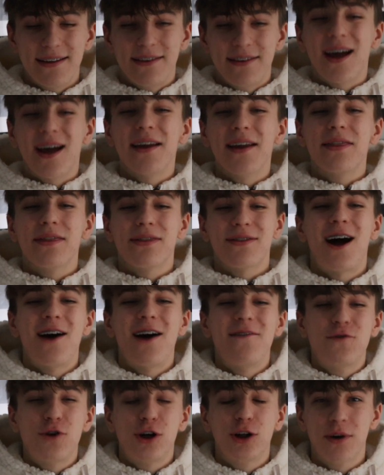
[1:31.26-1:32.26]
9th,
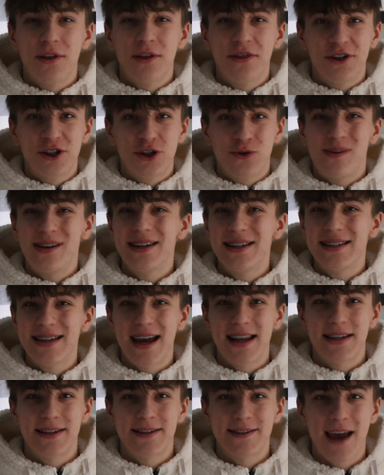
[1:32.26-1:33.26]
I've gone with the
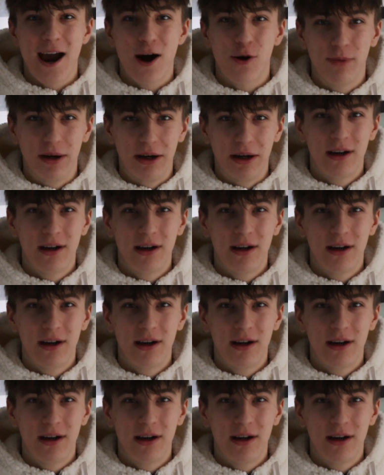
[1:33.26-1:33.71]
2010's Sauber.